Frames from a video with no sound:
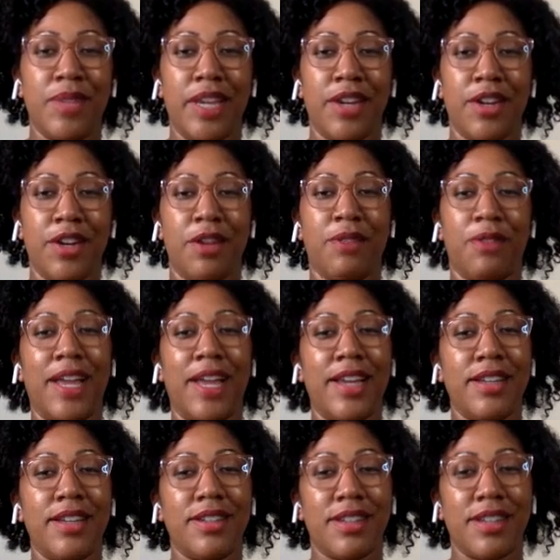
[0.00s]
getting on a
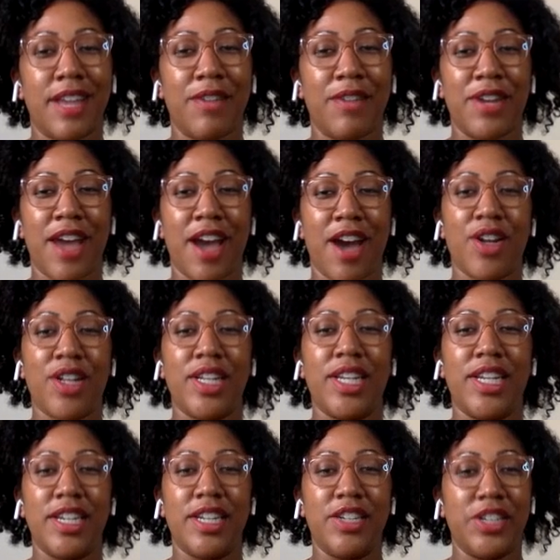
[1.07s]
flight every now and
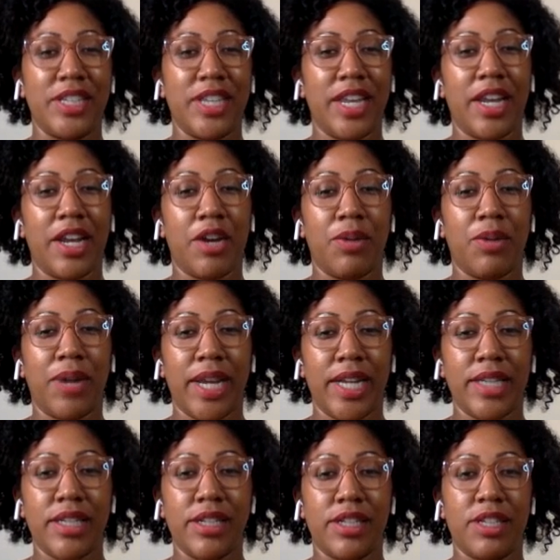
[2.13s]
then and just getting
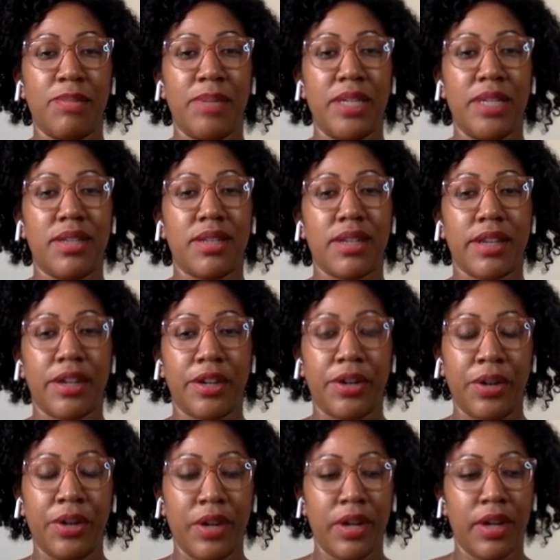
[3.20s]
away to just be
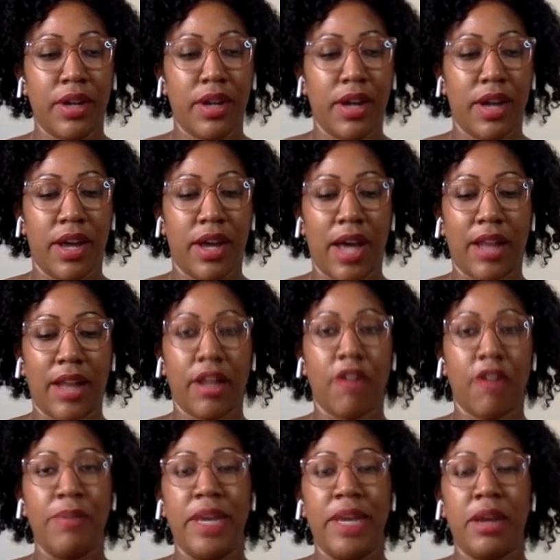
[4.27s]
still. I
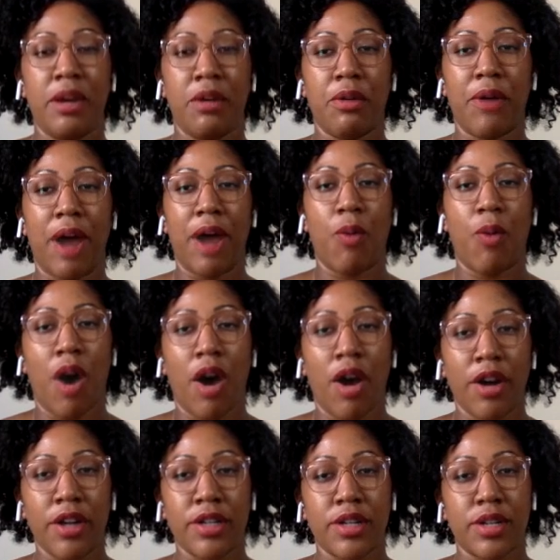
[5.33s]
love being around
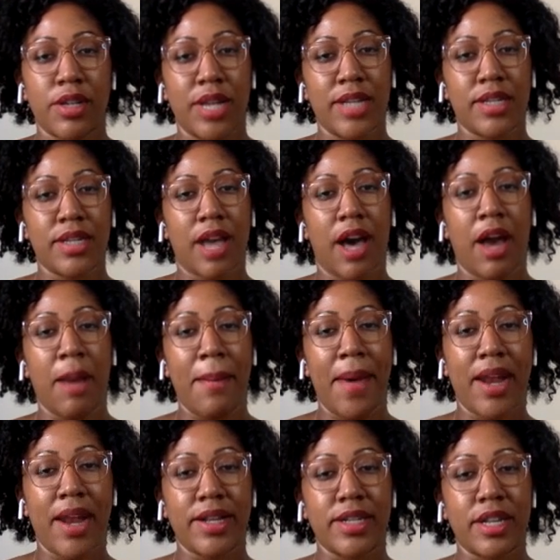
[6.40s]
water, so that's
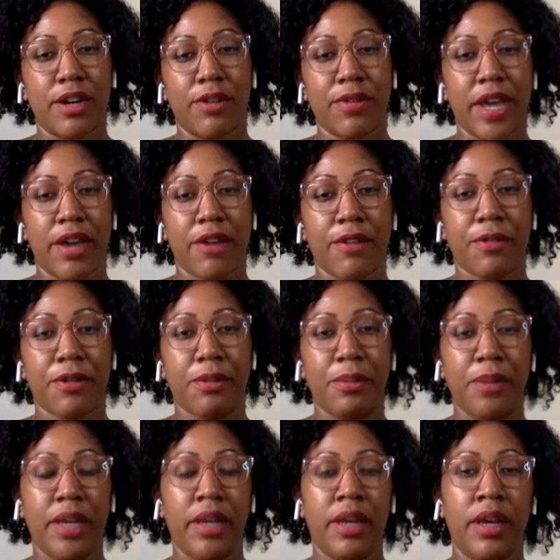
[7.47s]
automatic self-care for
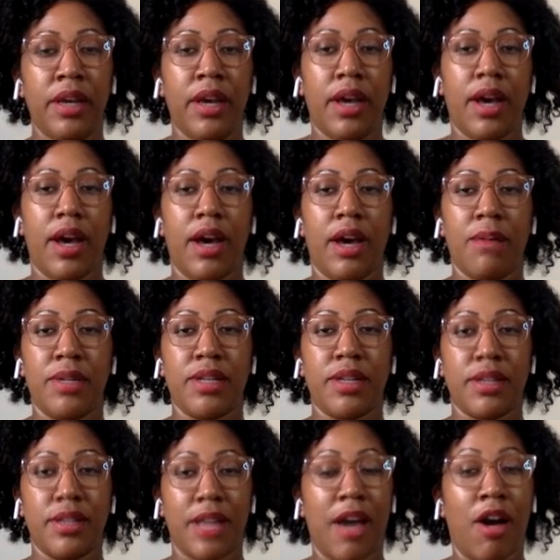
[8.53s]
me. But
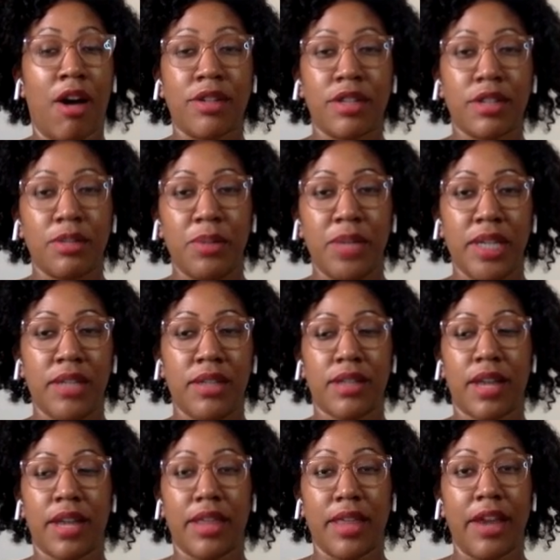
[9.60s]
that also means
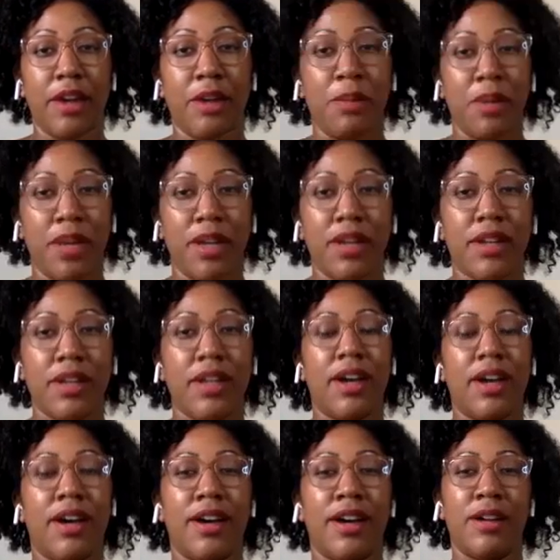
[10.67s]
like therapy,
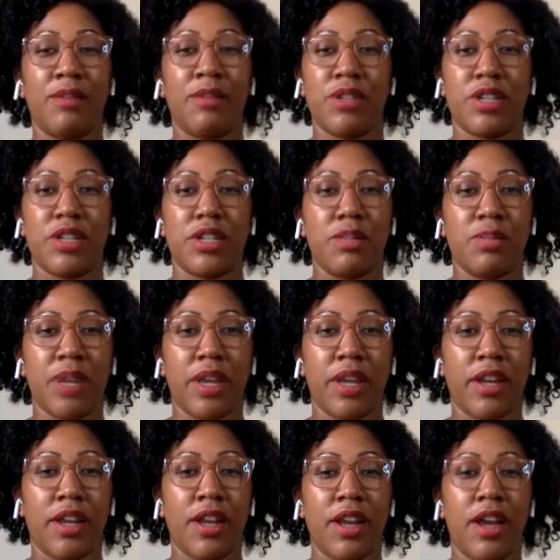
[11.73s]
which has
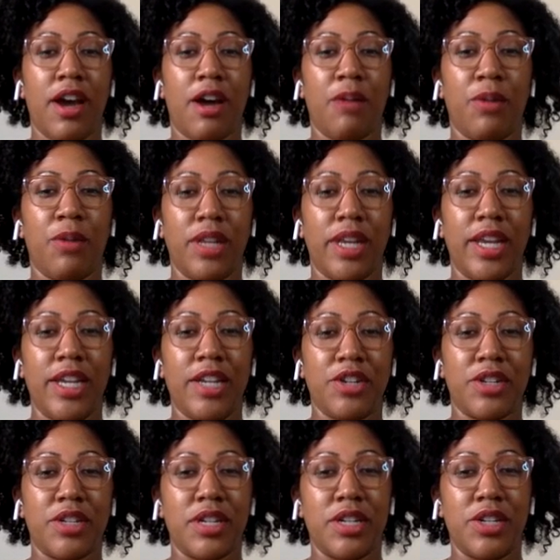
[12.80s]
been a really
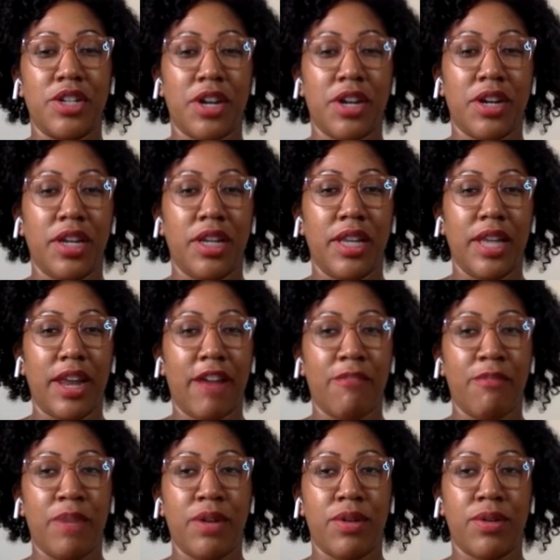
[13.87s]
interesting journey that
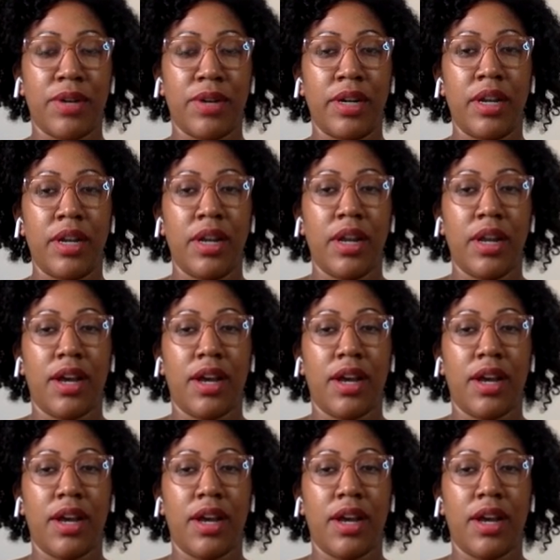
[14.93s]
I've been on.